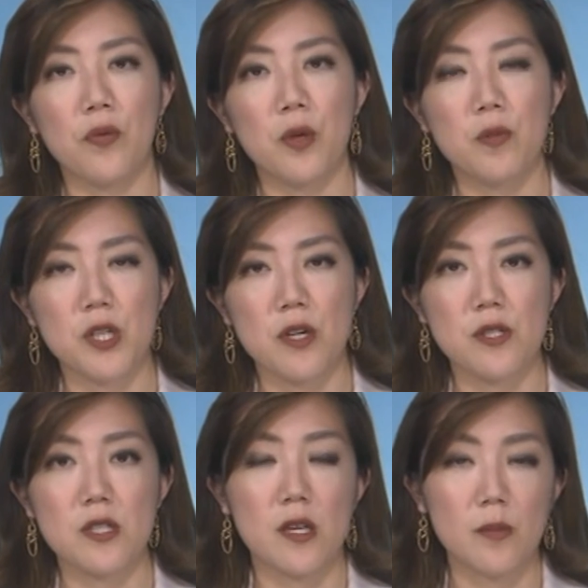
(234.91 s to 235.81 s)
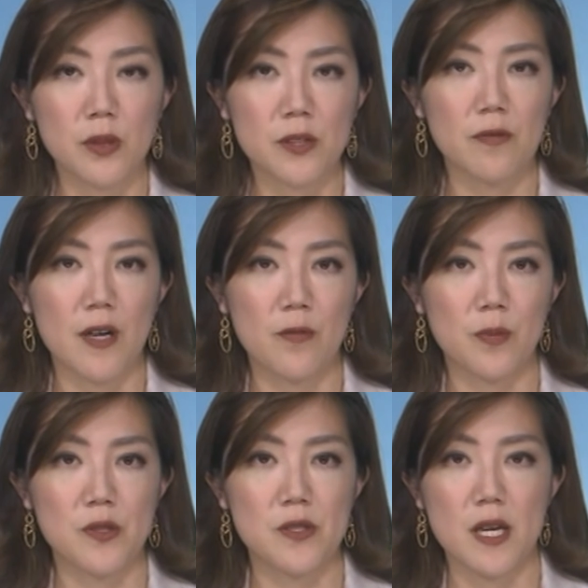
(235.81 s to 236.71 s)
Group shares tumbled
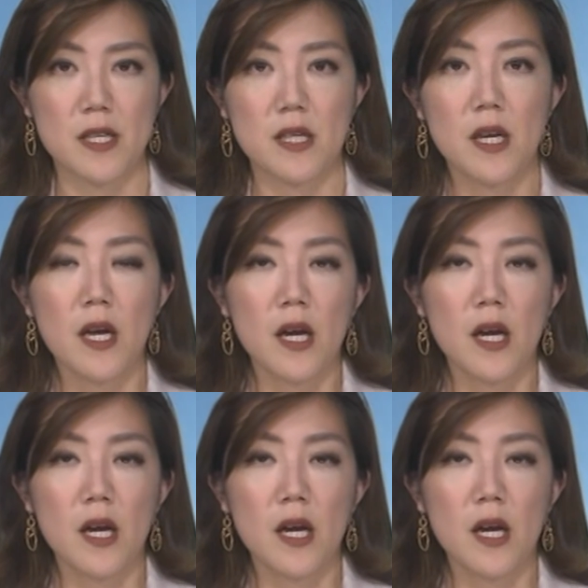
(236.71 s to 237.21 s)
5%.